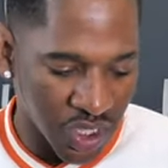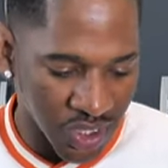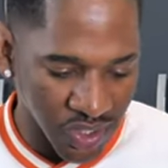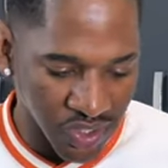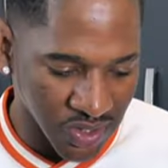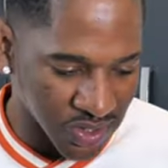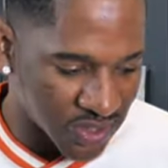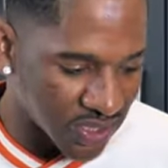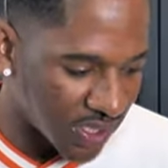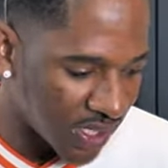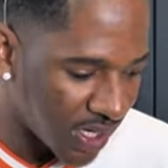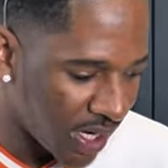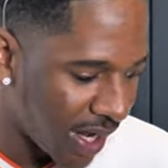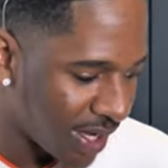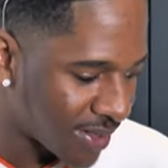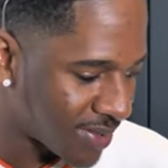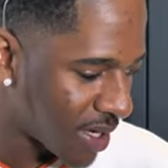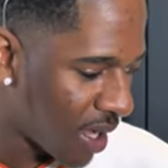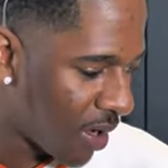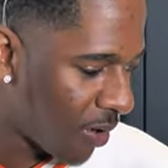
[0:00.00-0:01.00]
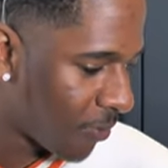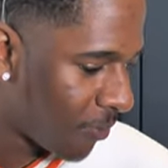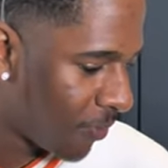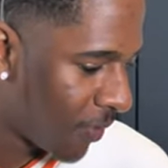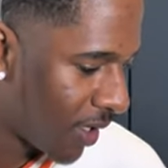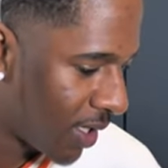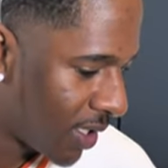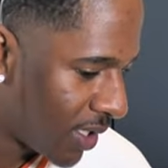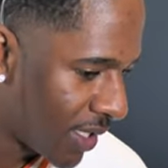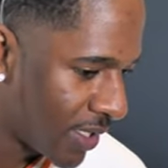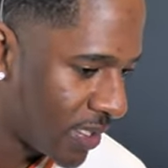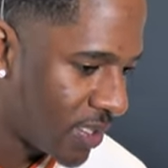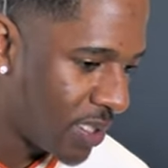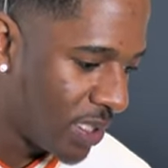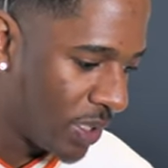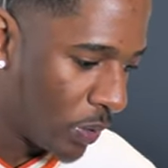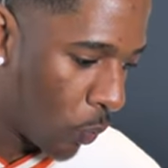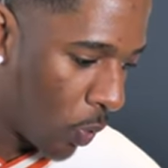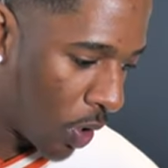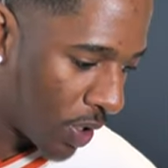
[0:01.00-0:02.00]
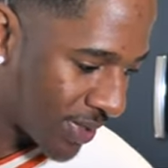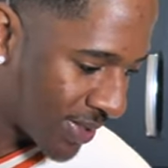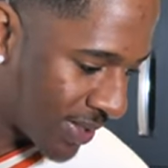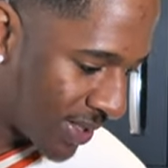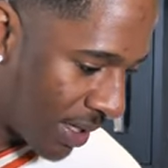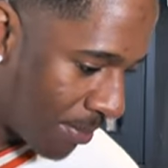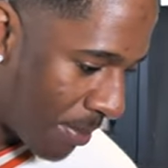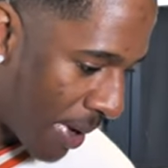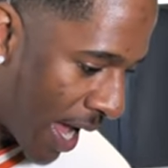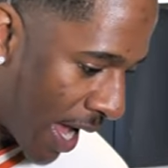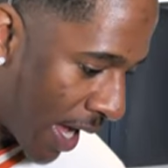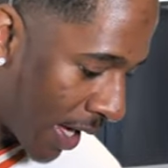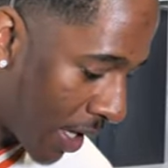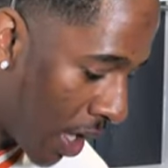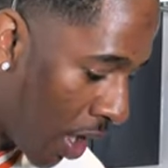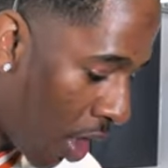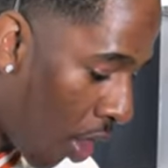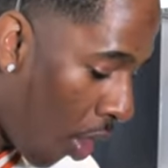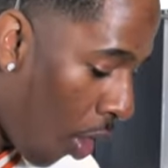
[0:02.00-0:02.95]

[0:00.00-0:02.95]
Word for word: change into the next outfit. Let's see what's in the bag.